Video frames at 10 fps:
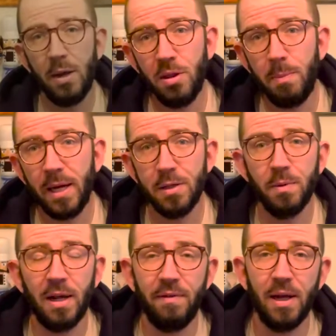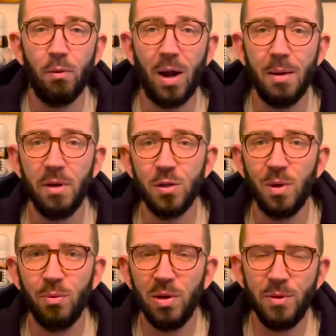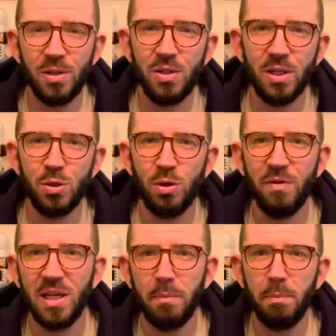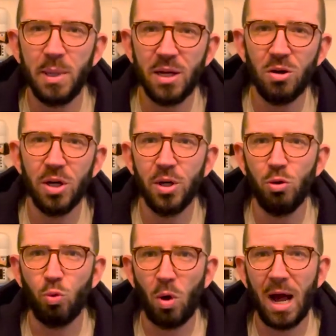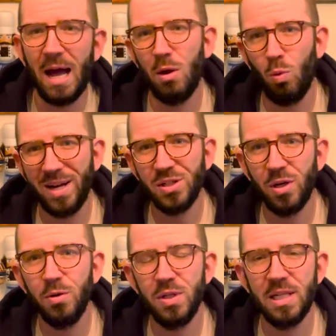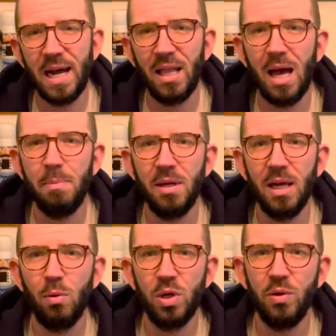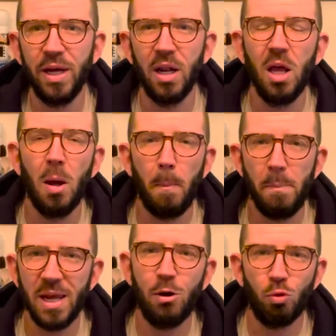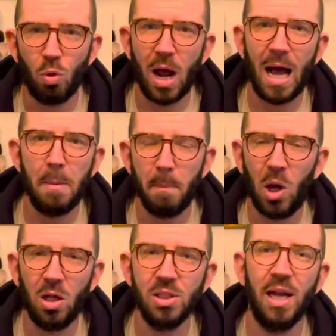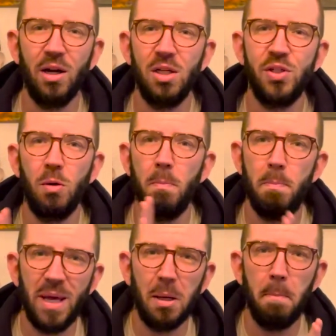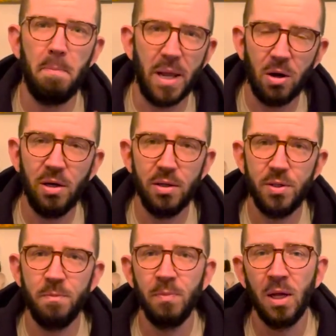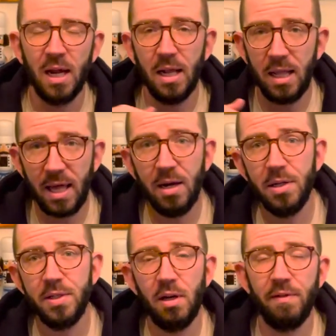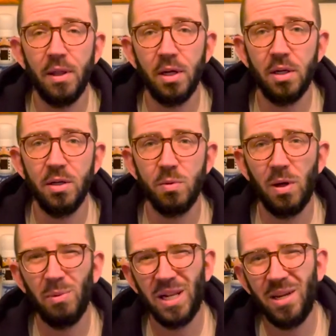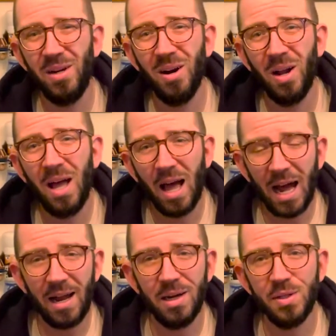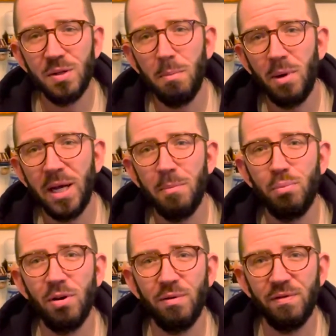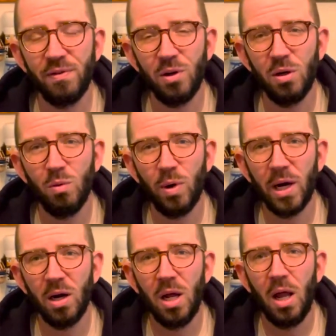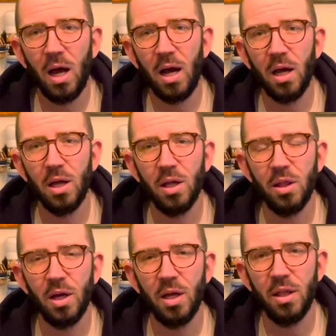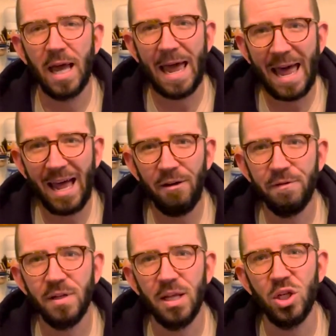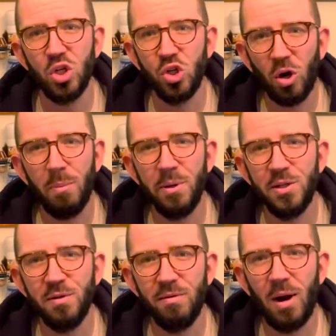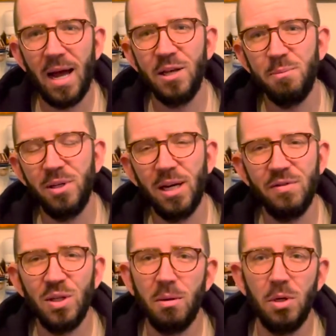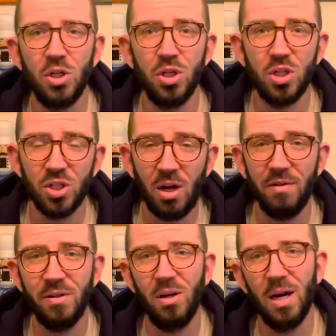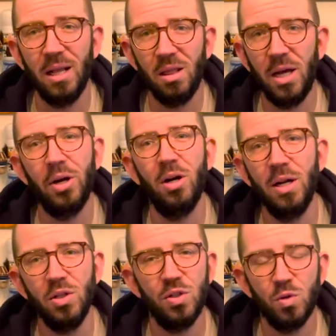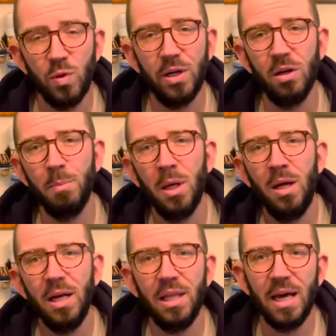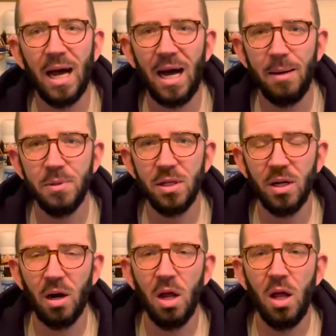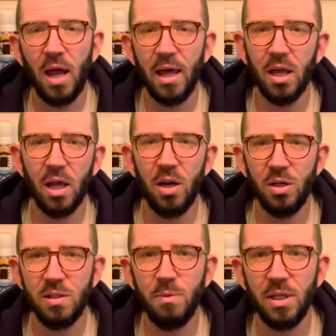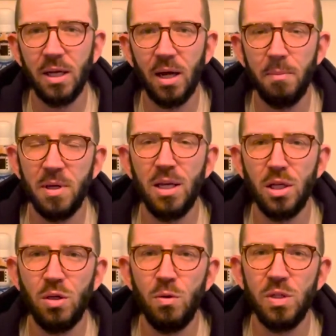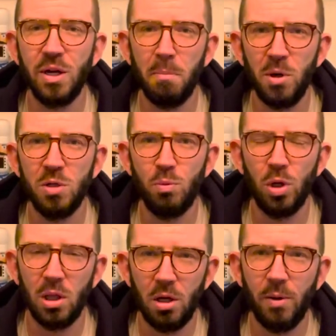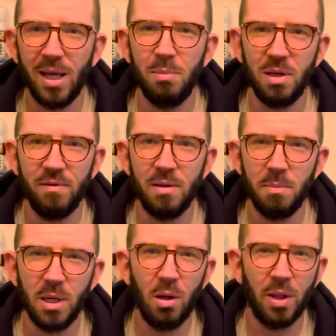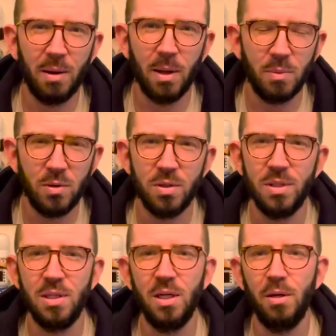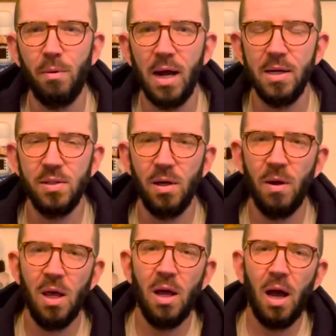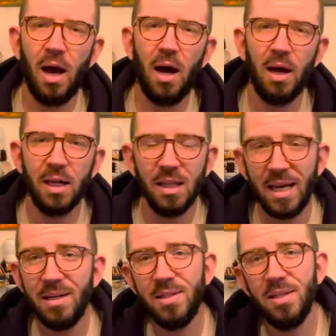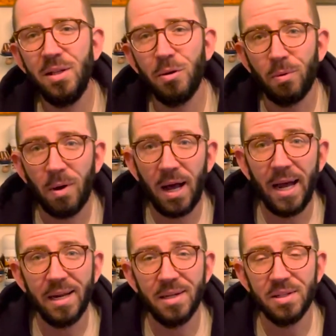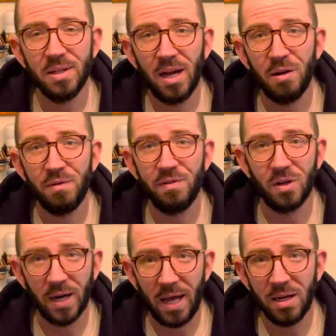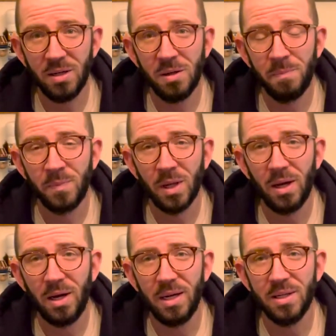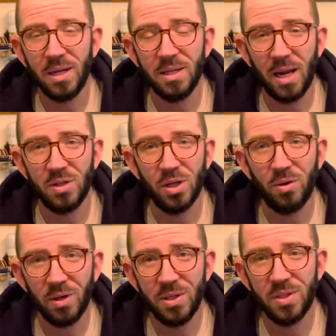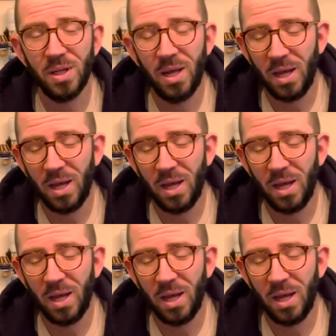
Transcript: the past, when I've had rye beers, what I'm used to seeing is sort of the imperial rye West Coast style IPA, where you get big rye malt and also big bitterness, and that in itself I think does well. But here I honestly might prefer where the heft and the sharpness of rye is playing off something much softer and lighter and sweeter in the hops here, and ultimately being used in a much more low ABV beer than I'm used to seeing in rye. So glad to see that rye is not forgotten as a grist.